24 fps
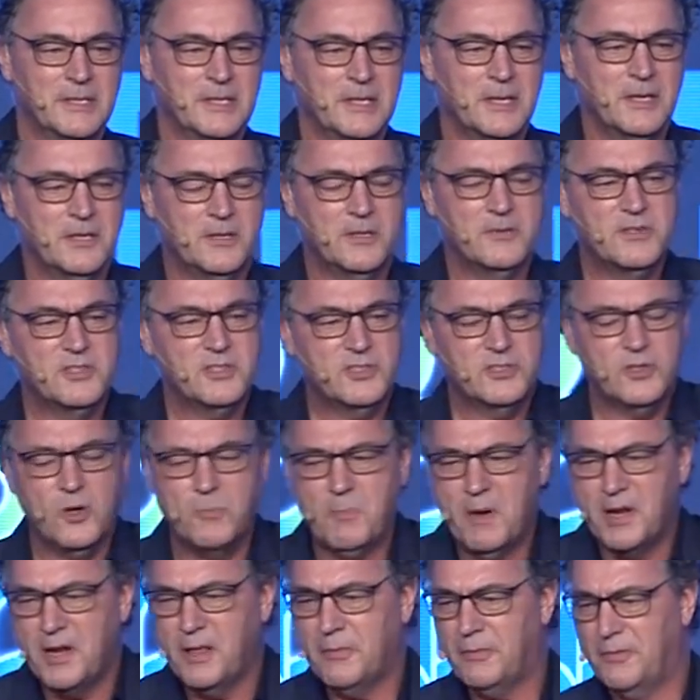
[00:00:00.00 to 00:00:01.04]
You know, there's so
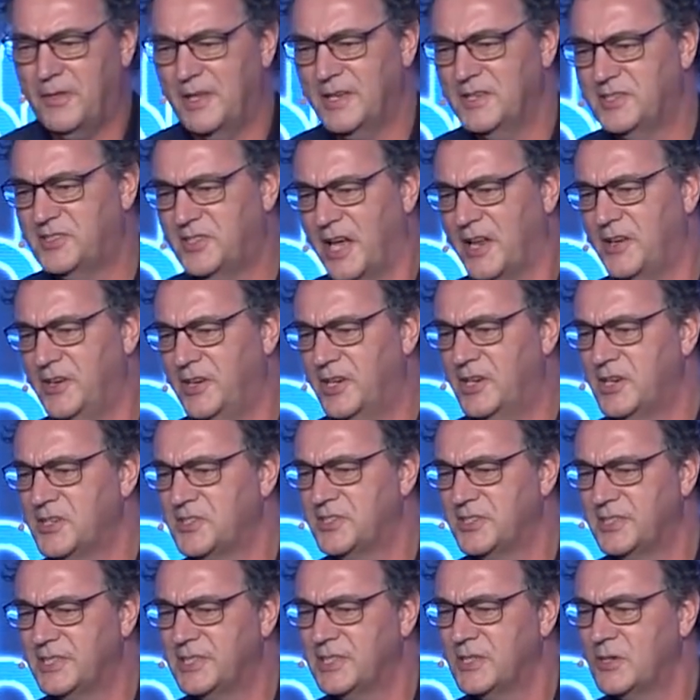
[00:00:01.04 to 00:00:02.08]
many things ten years
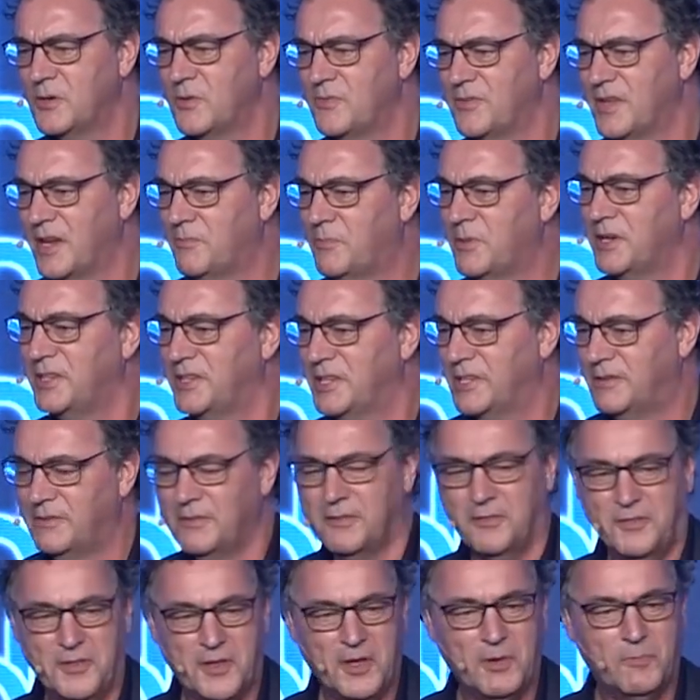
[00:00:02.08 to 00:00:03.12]
ago that we
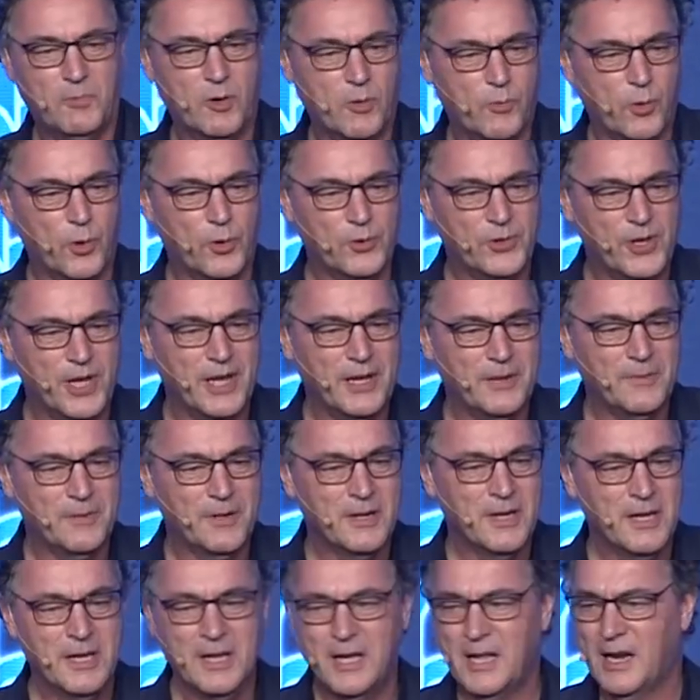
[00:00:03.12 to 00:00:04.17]
didn't think were working,
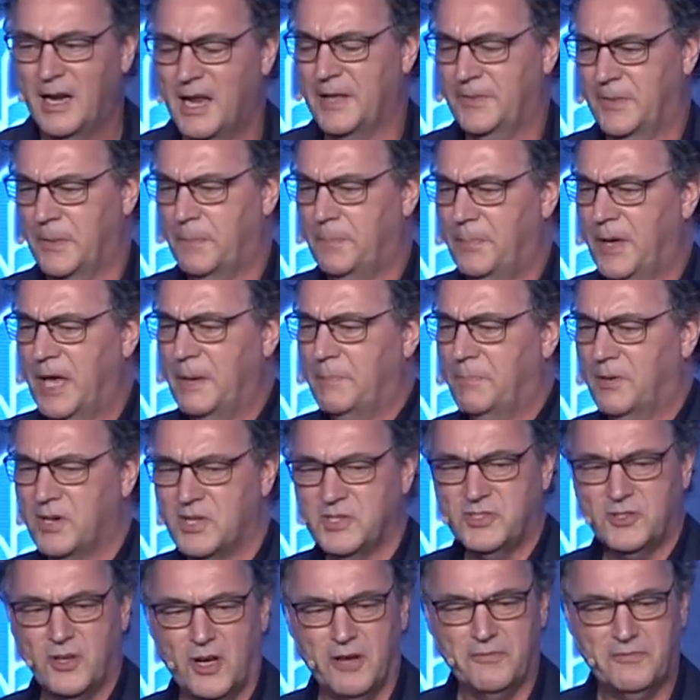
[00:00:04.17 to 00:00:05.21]
like the
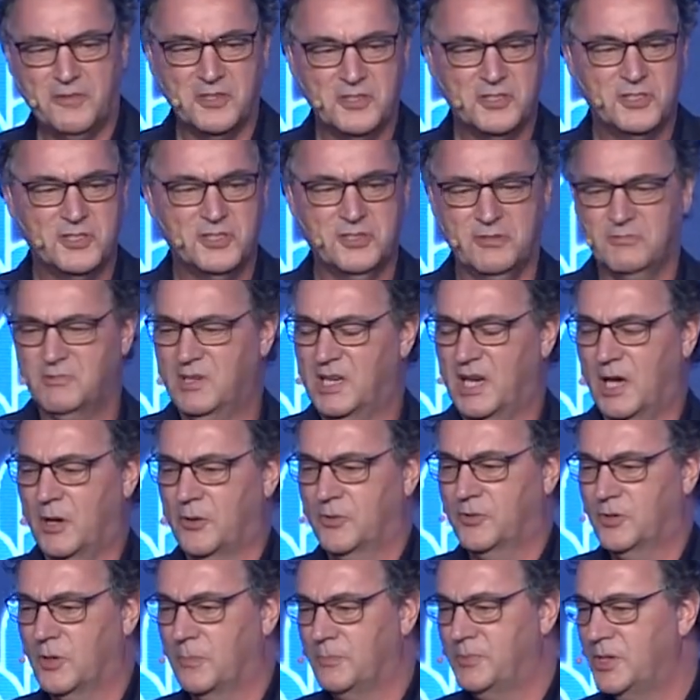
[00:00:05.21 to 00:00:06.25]
paperless office, cloud
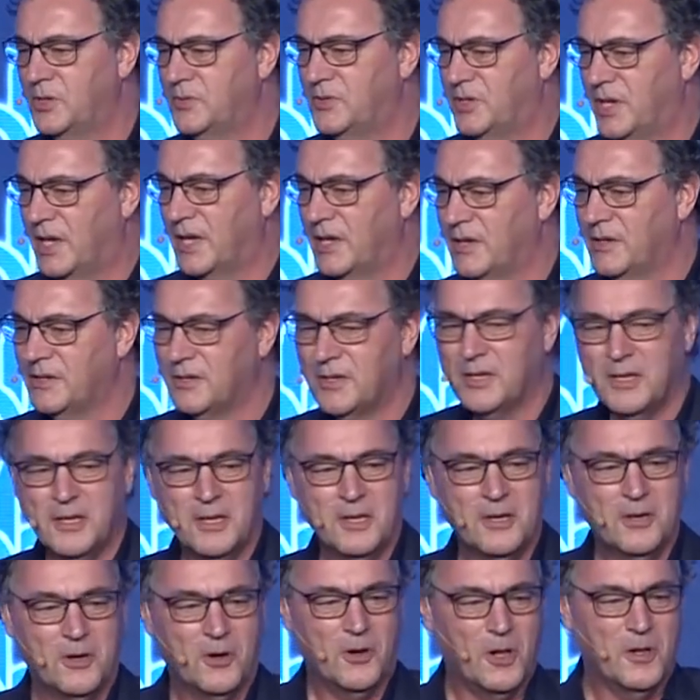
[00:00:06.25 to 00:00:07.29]
computing,
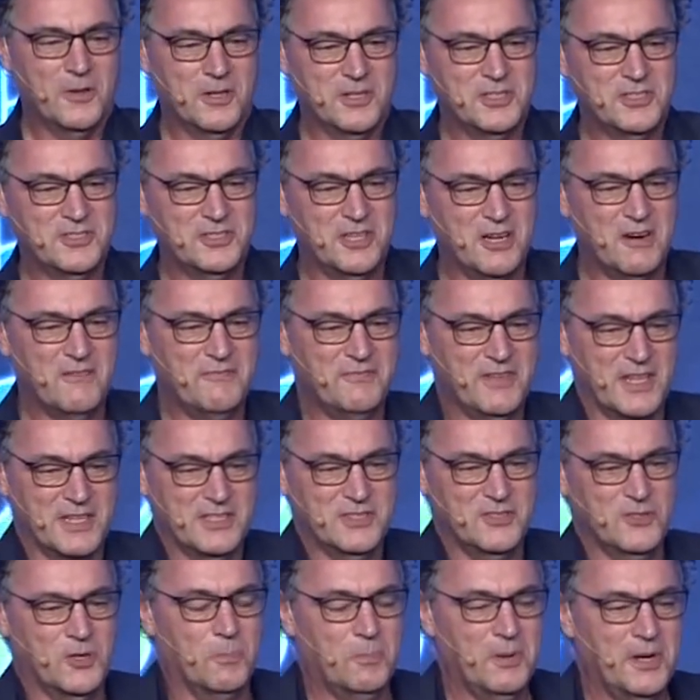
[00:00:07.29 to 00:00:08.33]
all the stuff that's
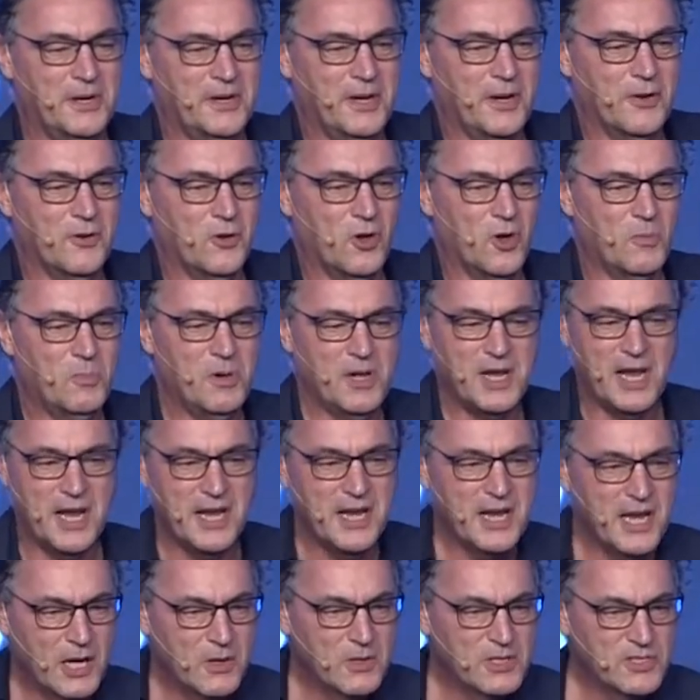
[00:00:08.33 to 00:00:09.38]
completely normal, and
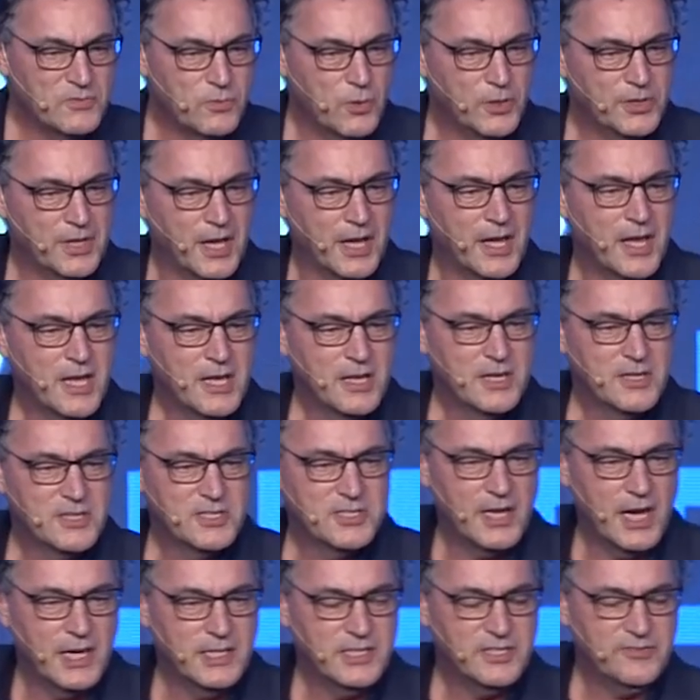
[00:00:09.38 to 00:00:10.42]
now it's working.
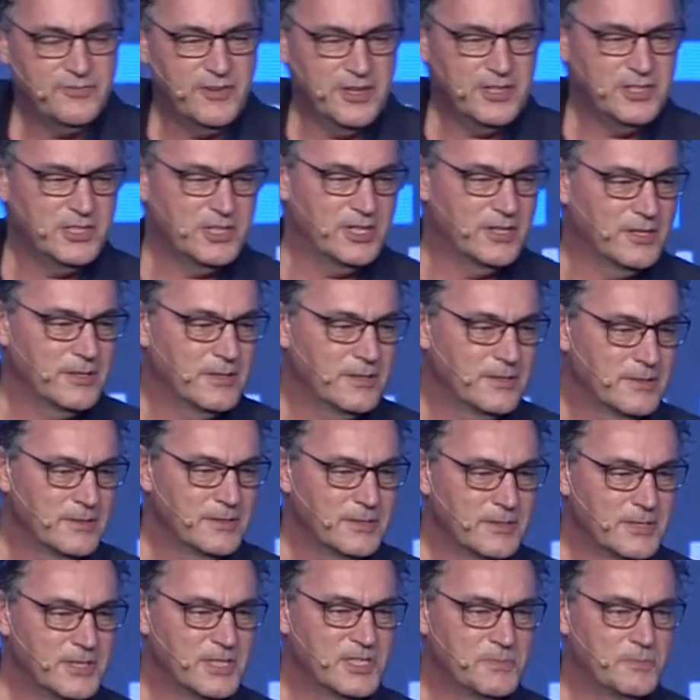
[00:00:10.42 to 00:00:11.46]
Science fiction
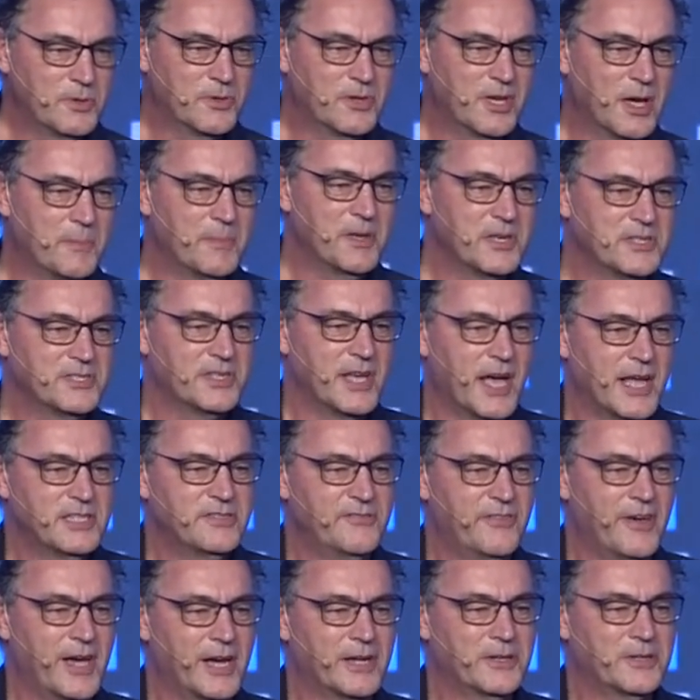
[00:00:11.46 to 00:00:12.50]
is becoming science
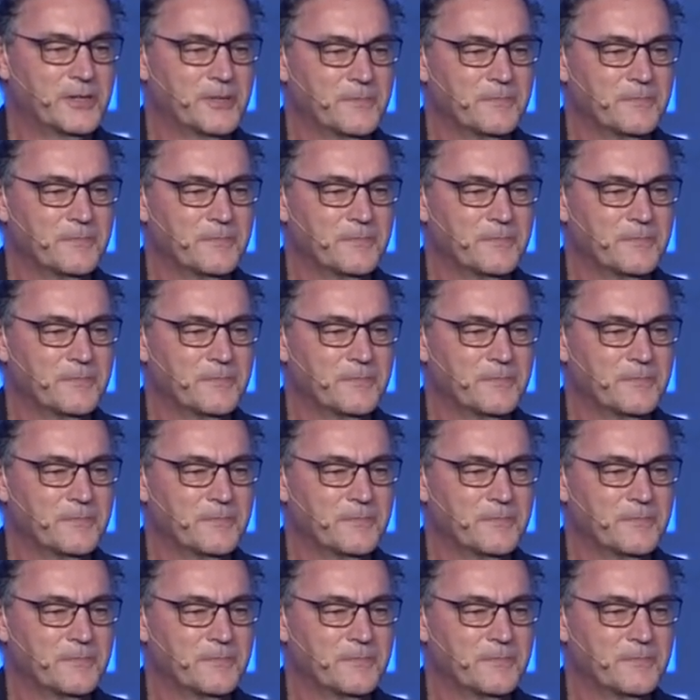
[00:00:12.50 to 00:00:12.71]
fact.